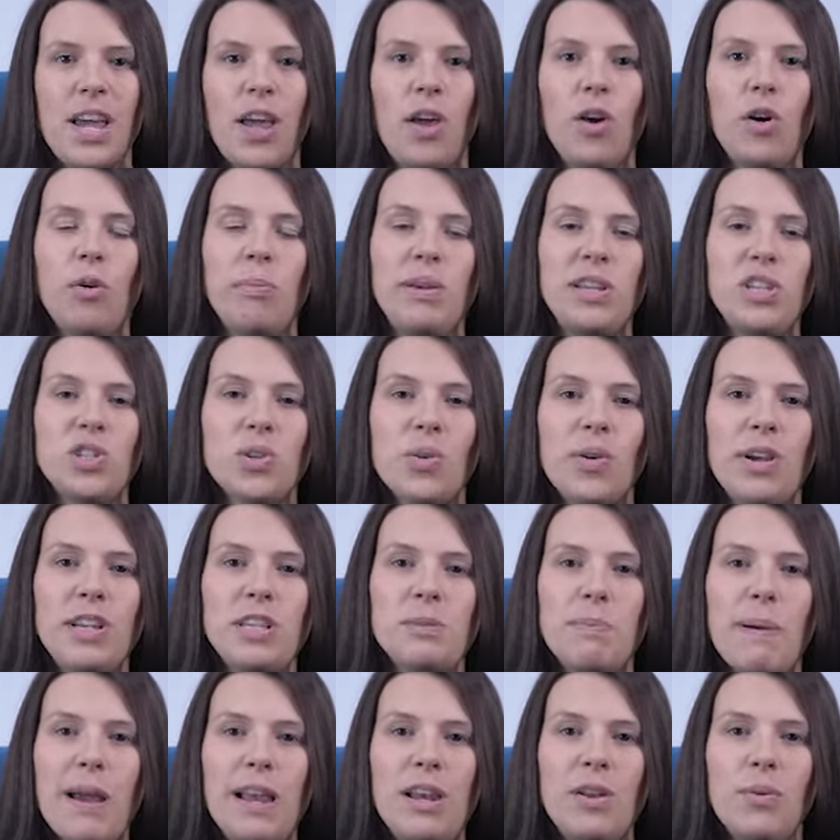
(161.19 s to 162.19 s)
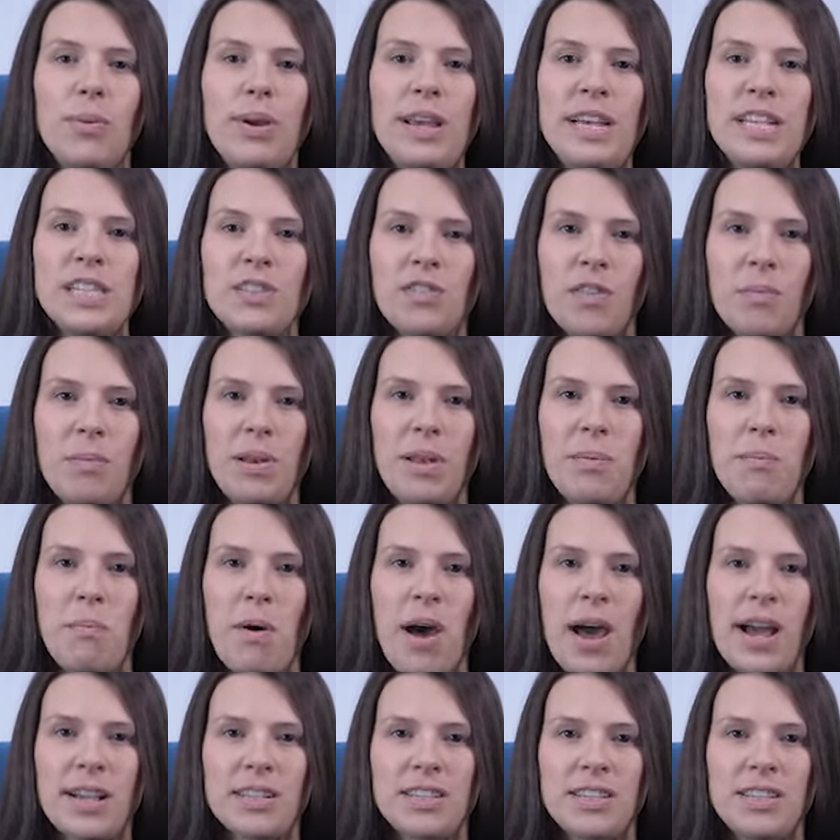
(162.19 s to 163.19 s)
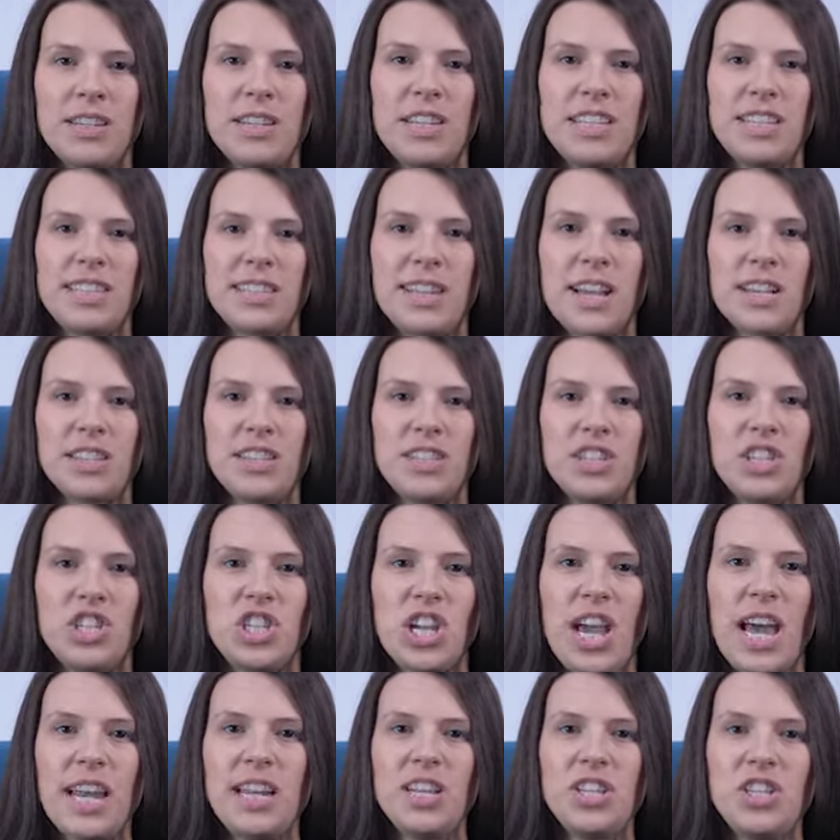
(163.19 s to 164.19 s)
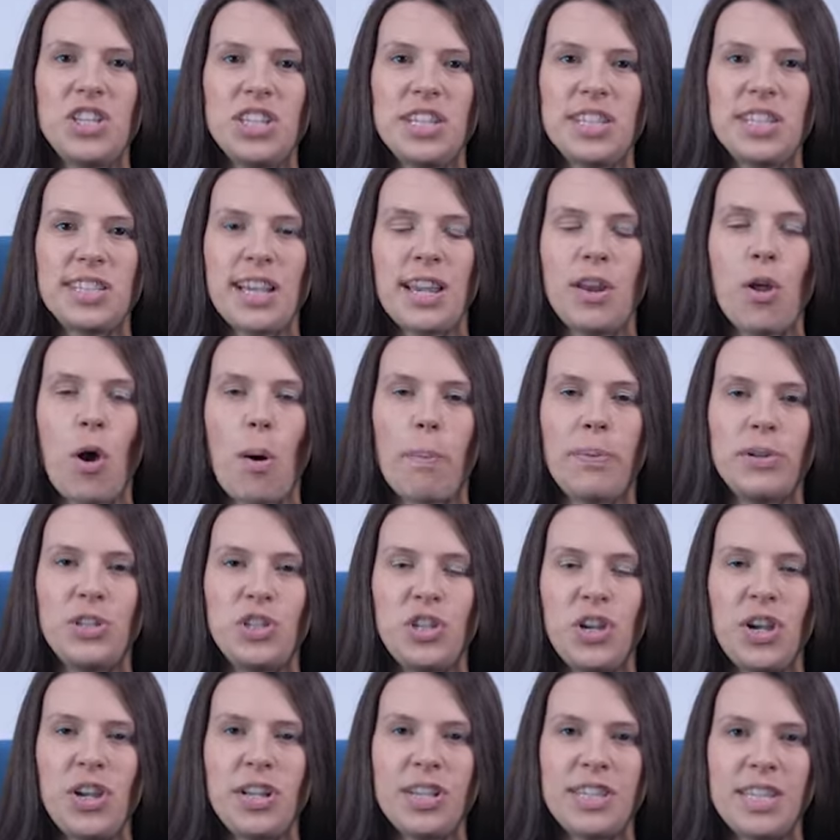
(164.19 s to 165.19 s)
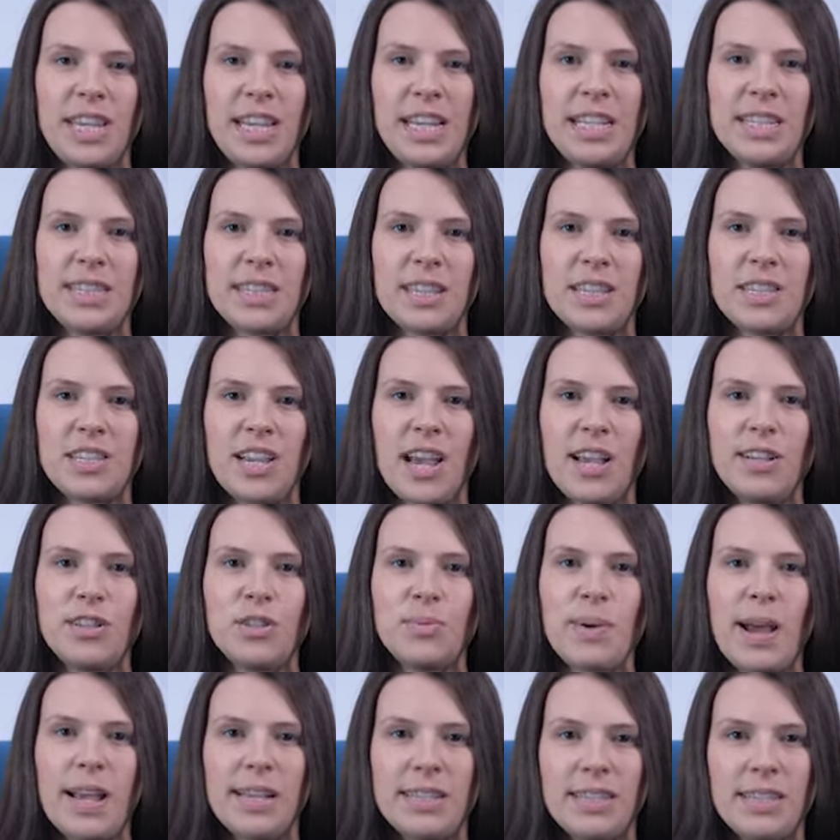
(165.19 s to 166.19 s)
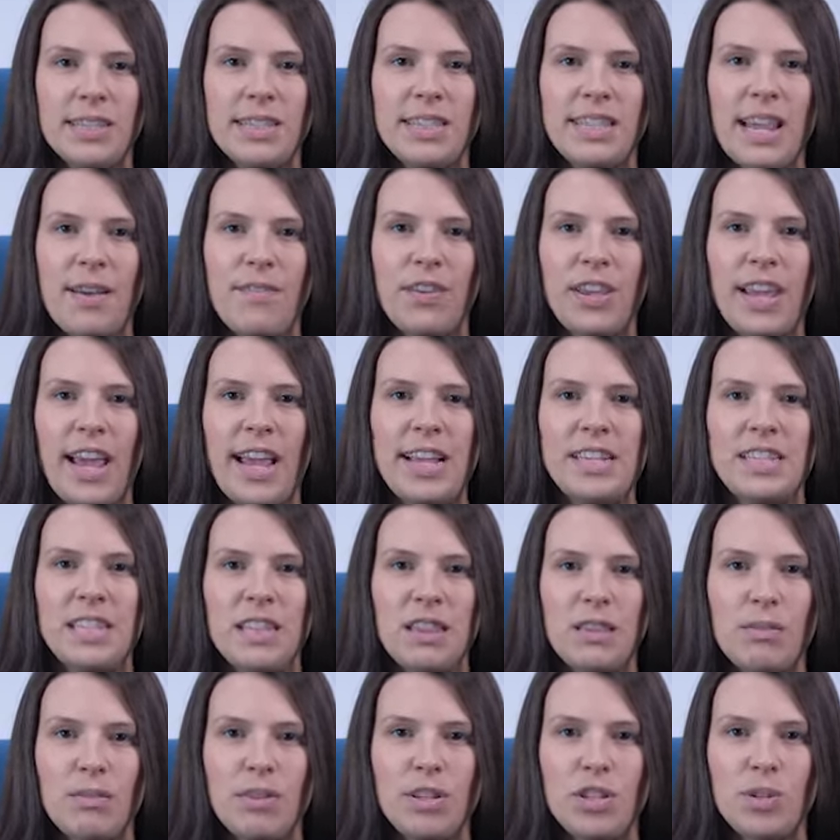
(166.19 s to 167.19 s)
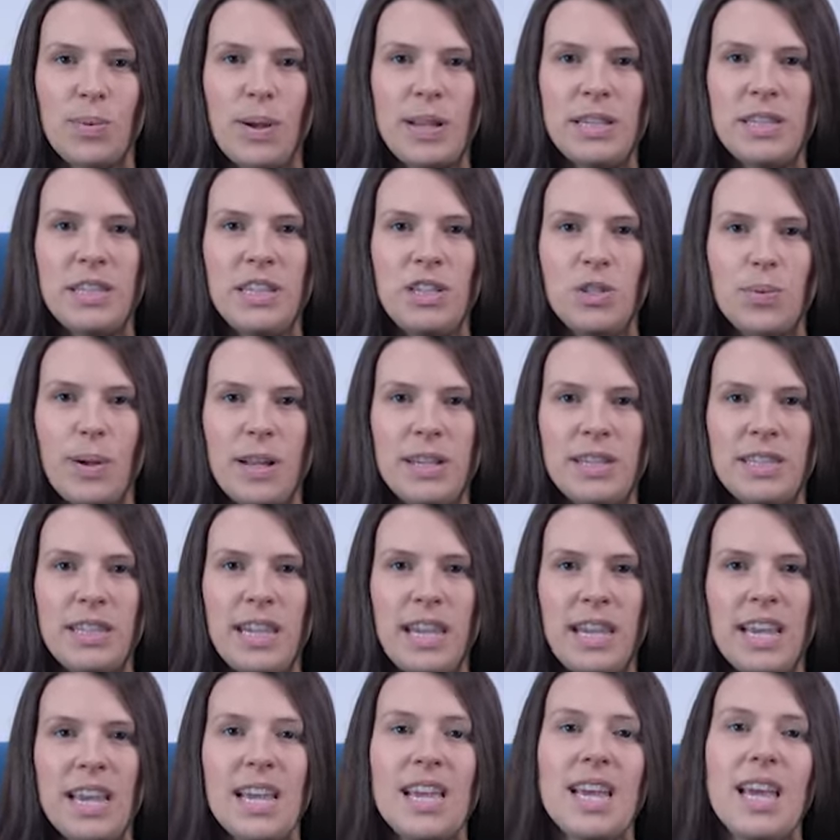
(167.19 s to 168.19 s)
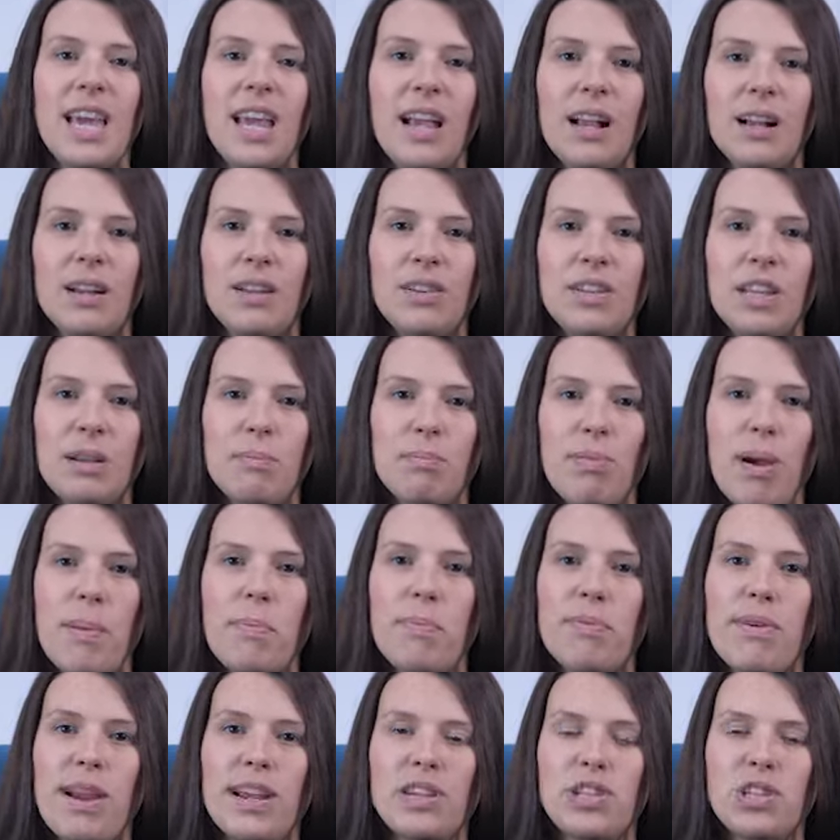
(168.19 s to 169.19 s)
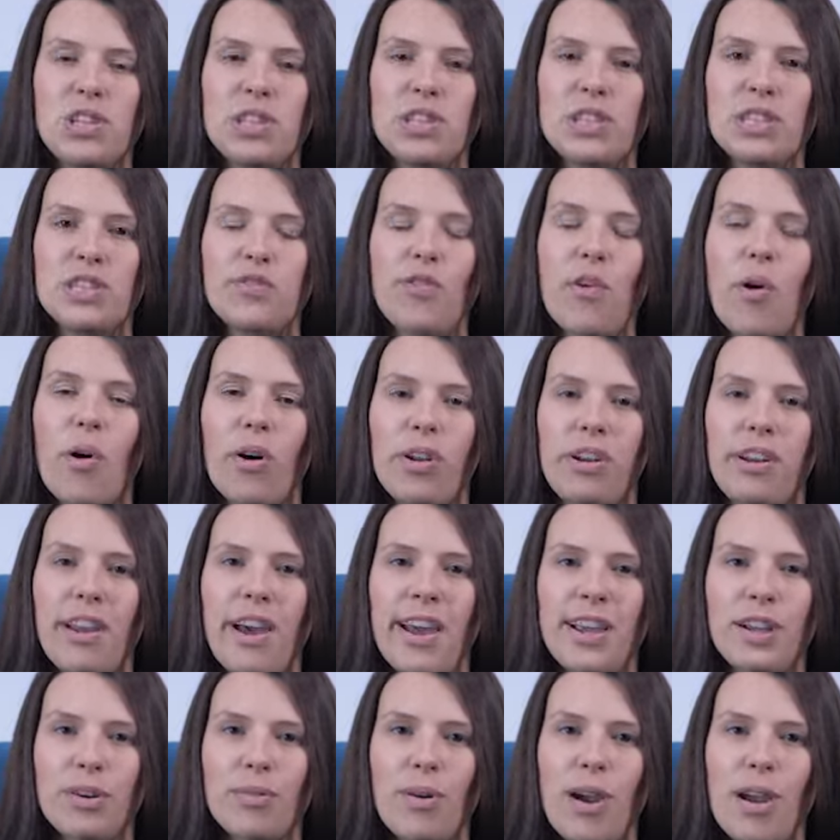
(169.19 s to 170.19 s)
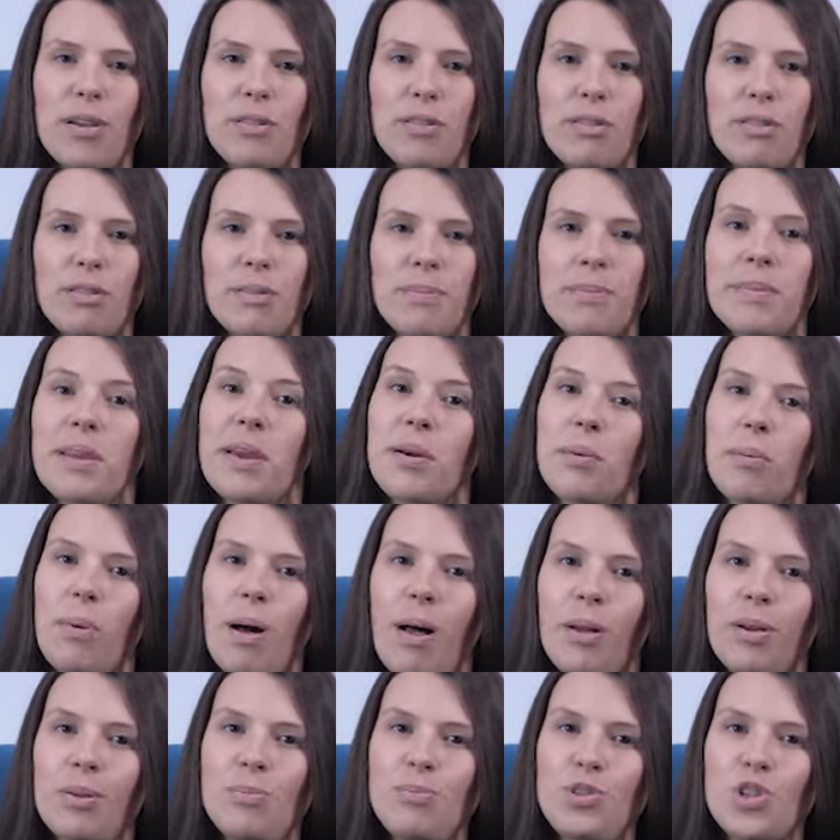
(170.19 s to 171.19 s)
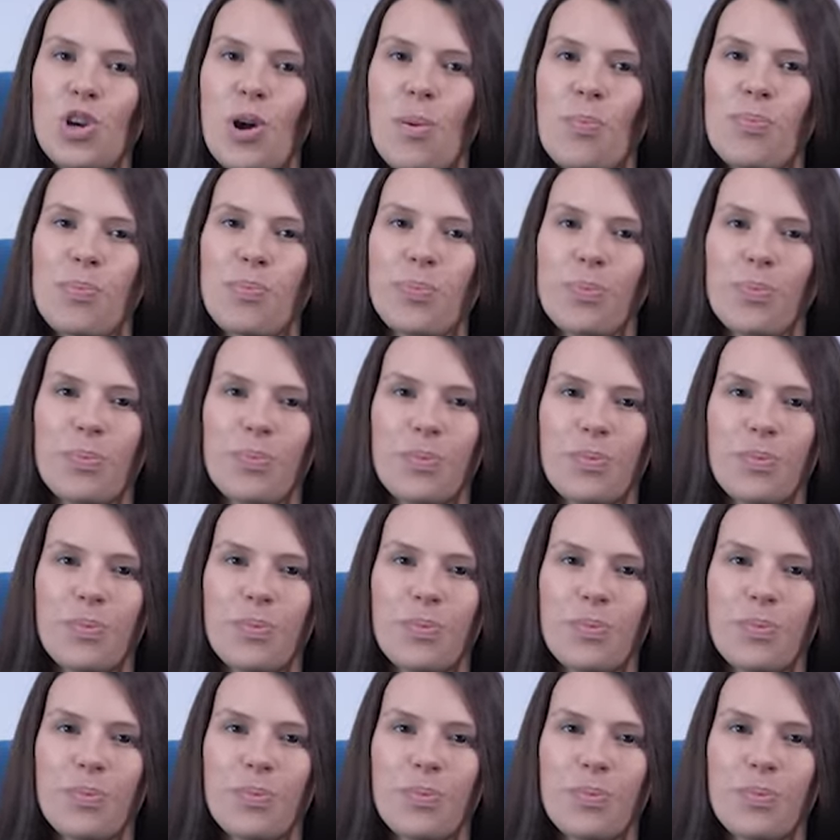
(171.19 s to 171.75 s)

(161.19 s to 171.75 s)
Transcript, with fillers: who will be joined by Louise from Linnworks to discuss the challenges and opportunities Turtle Wax has navigated through twenty twenty, including preparations for online growth. Welcome, John.